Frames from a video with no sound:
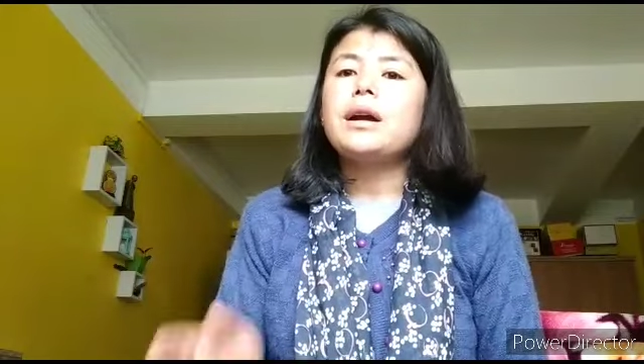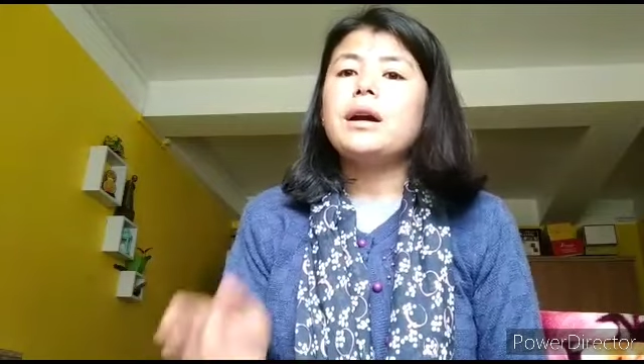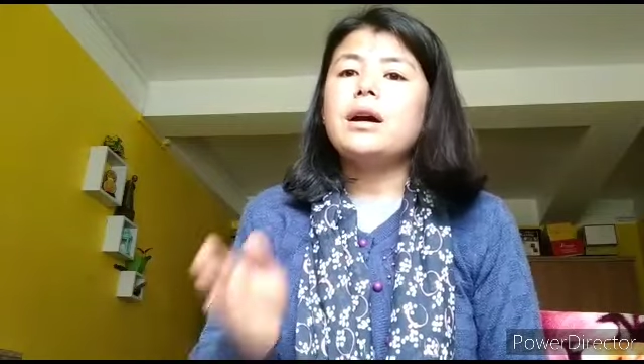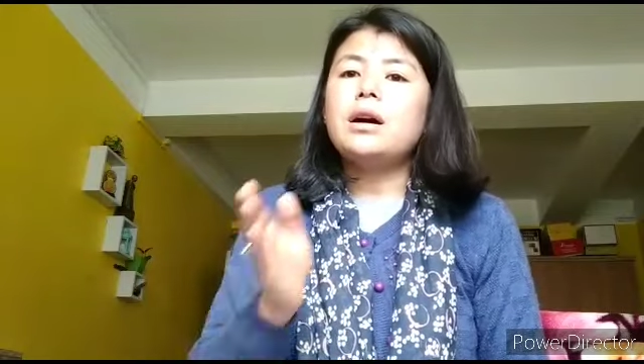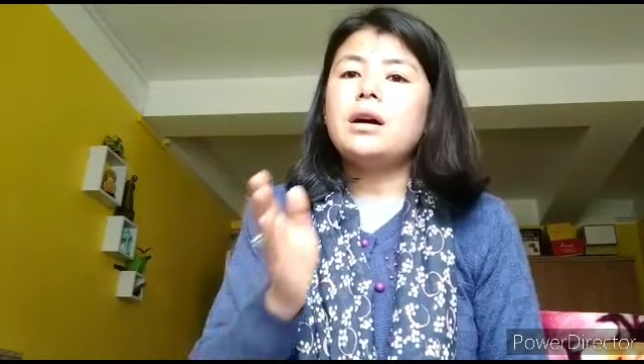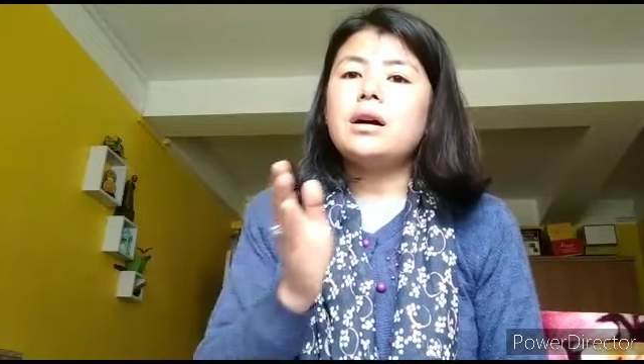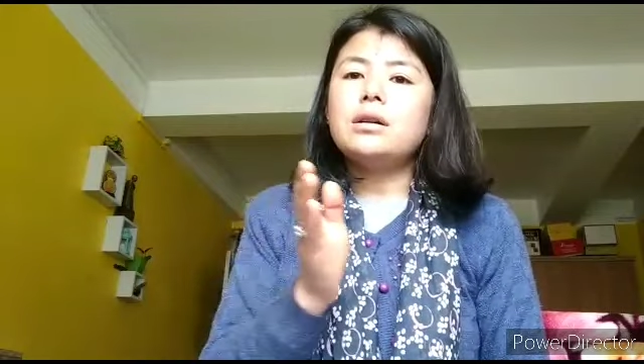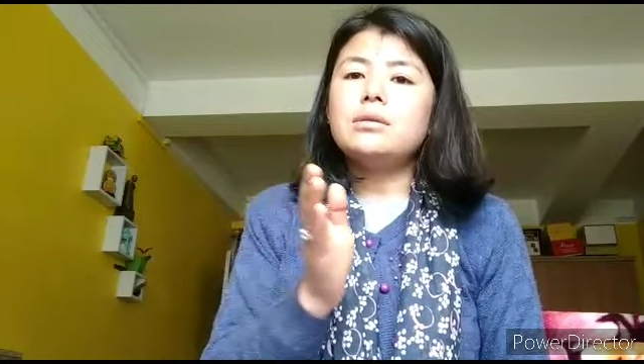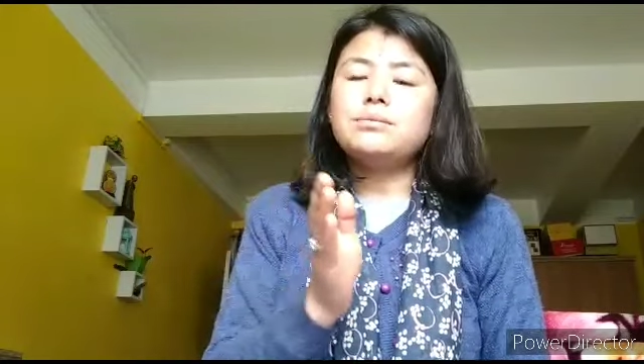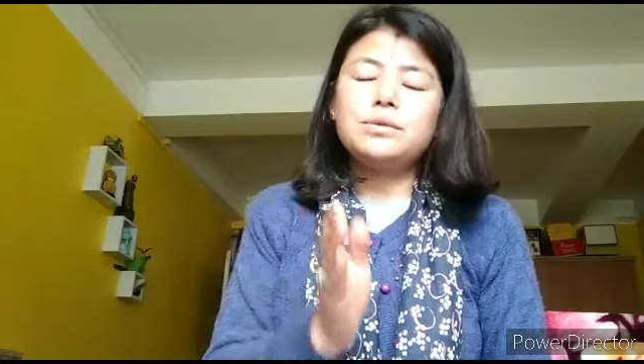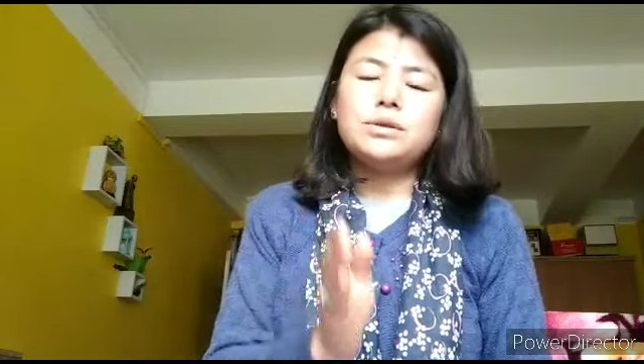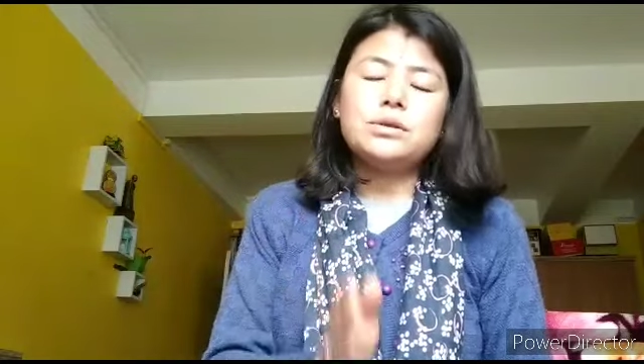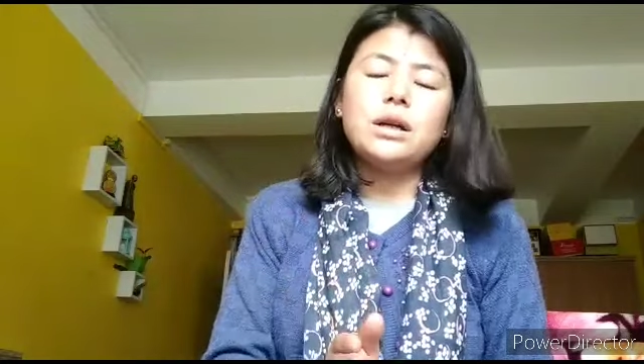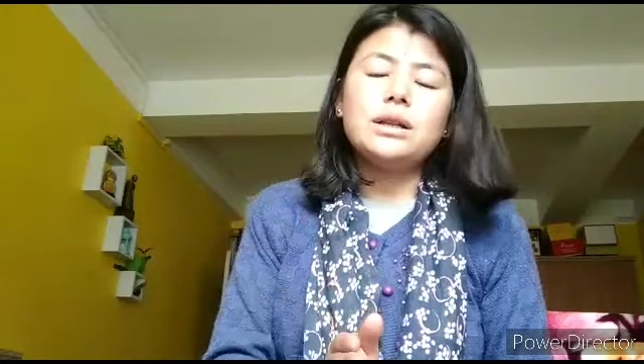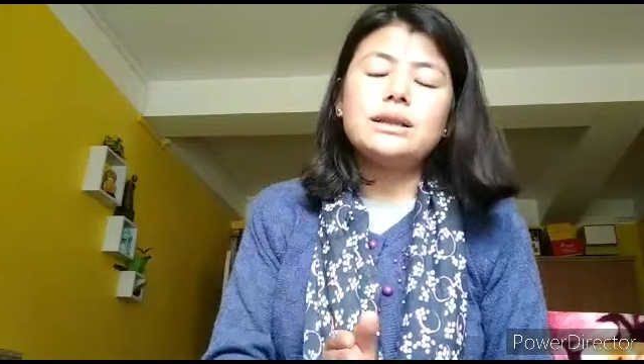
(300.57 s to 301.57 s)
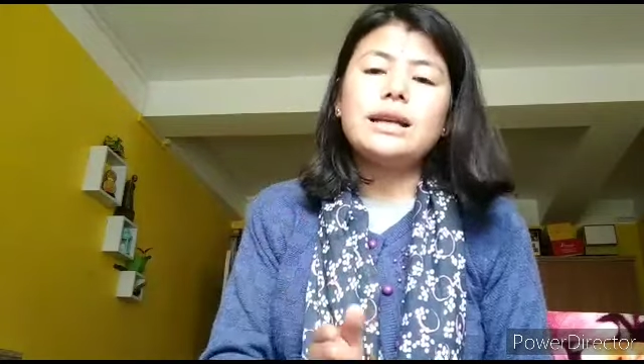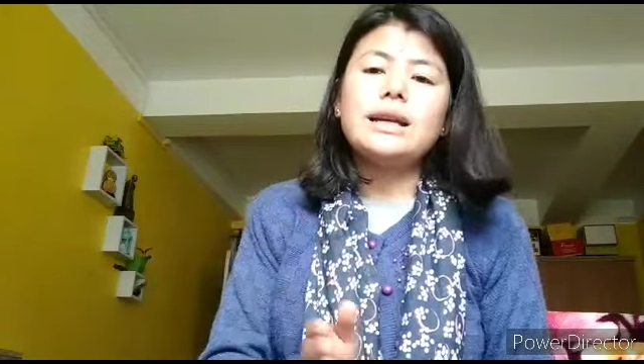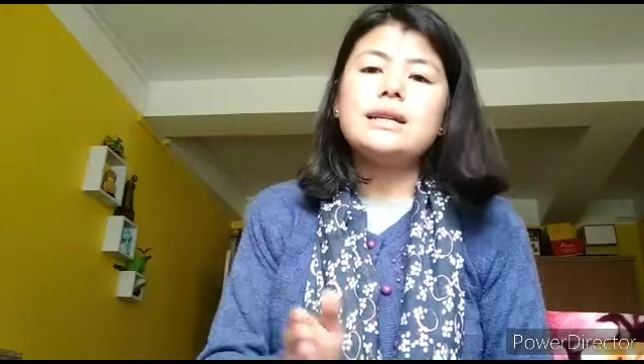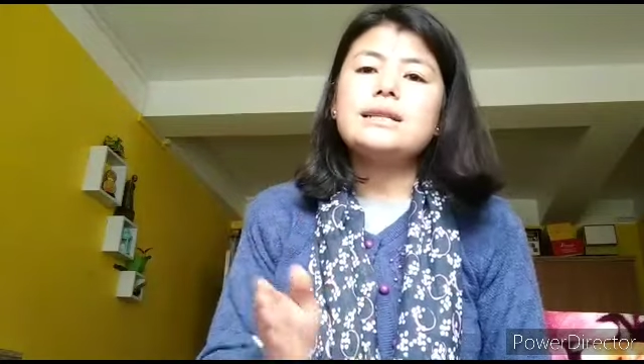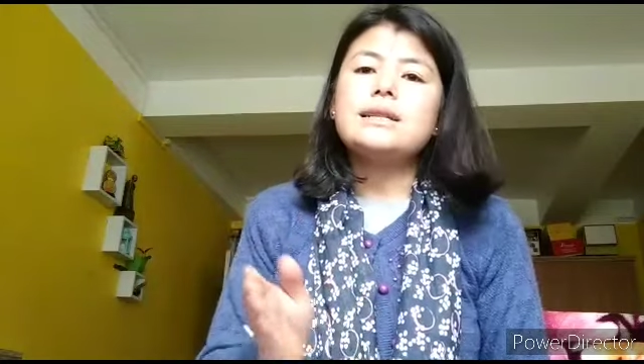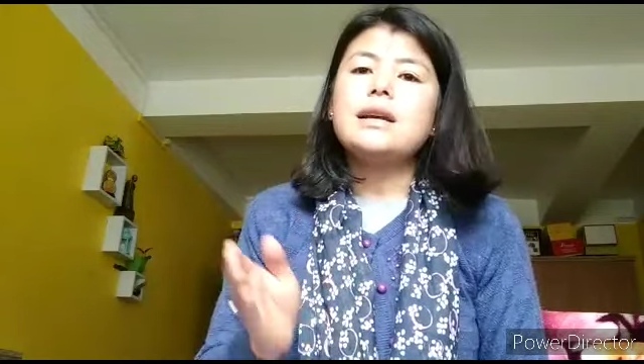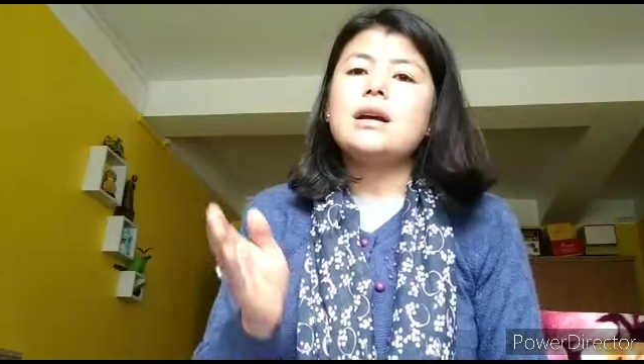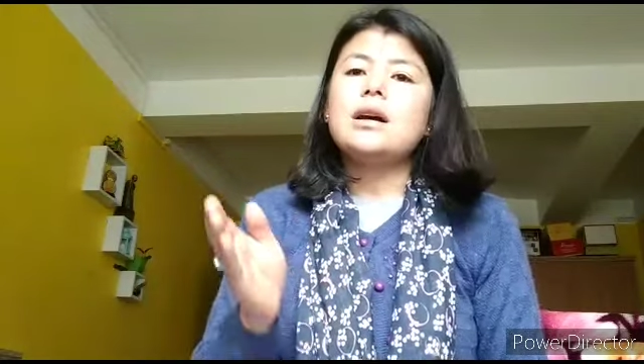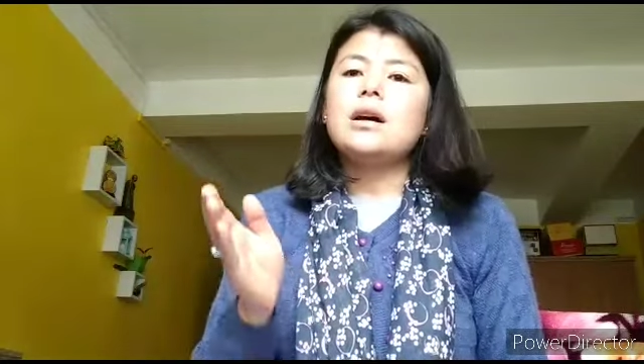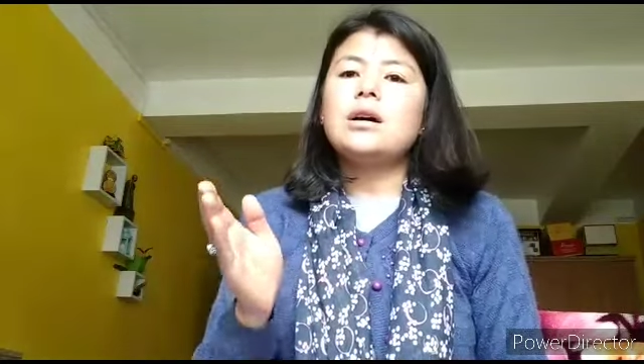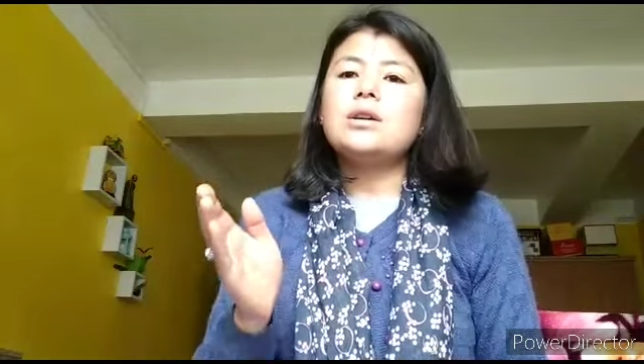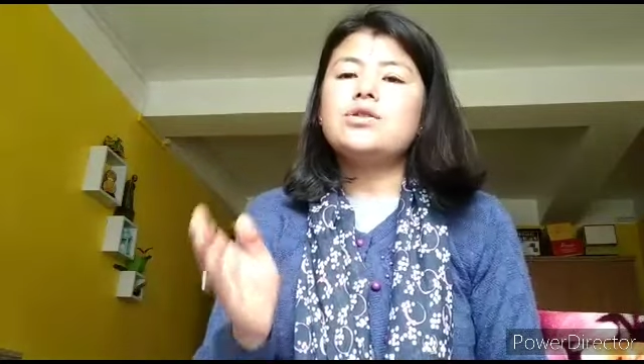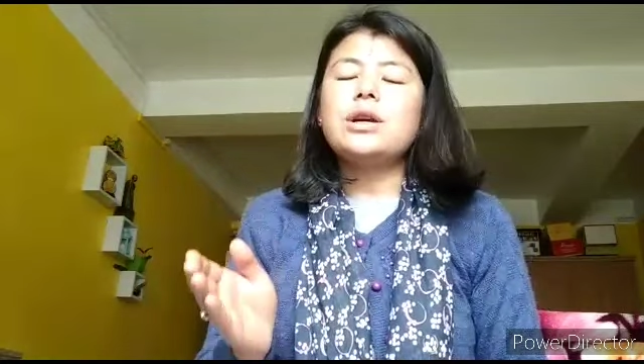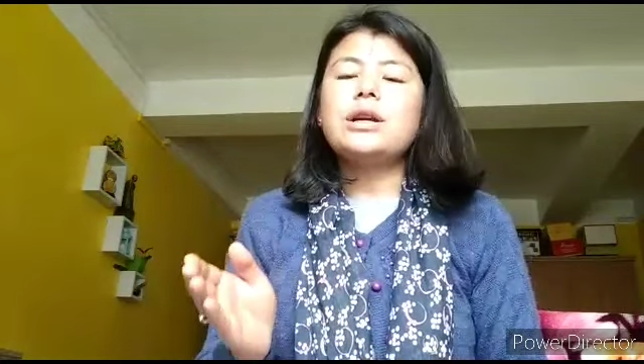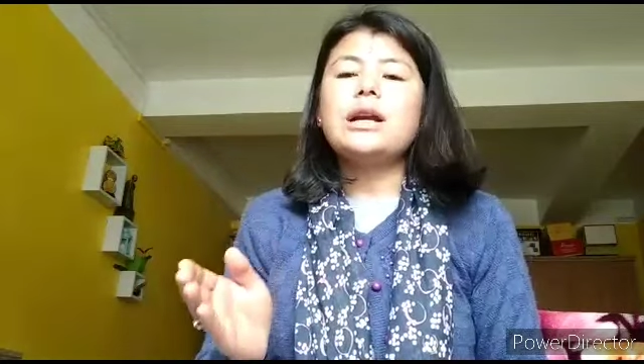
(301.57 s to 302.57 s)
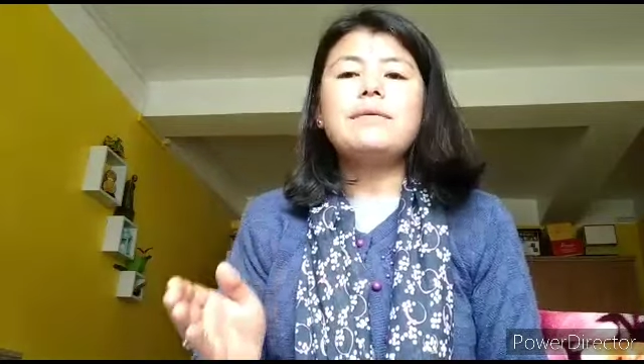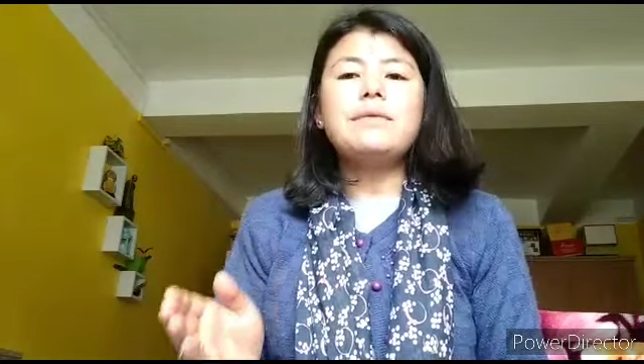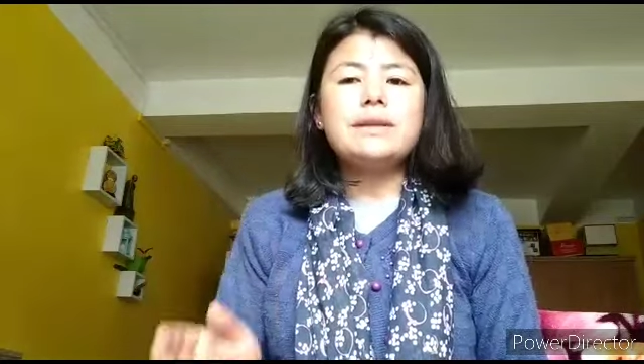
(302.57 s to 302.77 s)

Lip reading: Satluj, Chenab,